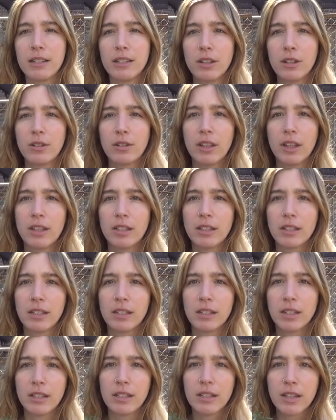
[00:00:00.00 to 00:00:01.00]
So this
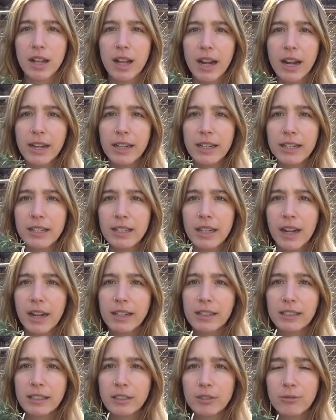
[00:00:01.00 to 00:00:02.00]
is a tiny
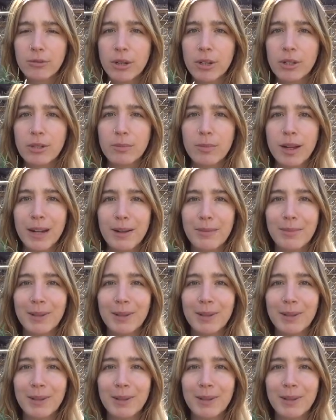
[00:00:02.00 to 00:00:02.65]
little rosemary